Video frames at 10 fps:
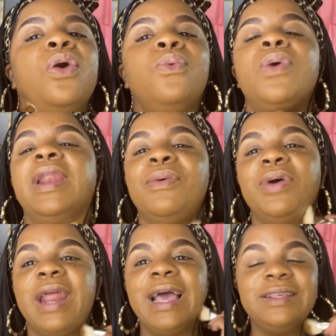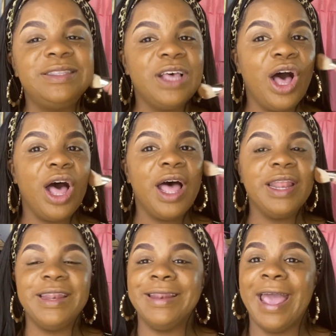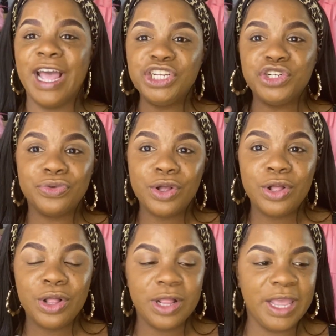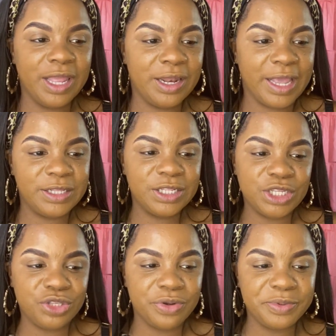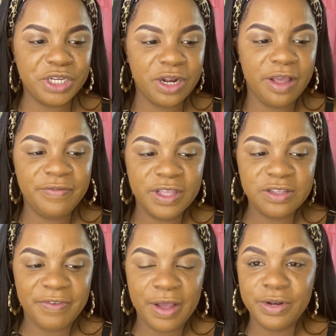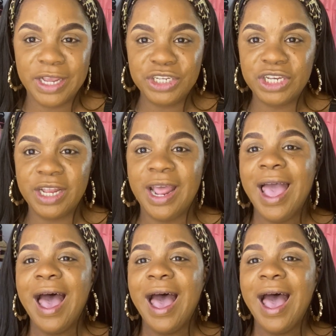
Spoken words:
When I saw natural in like the description of this foundation,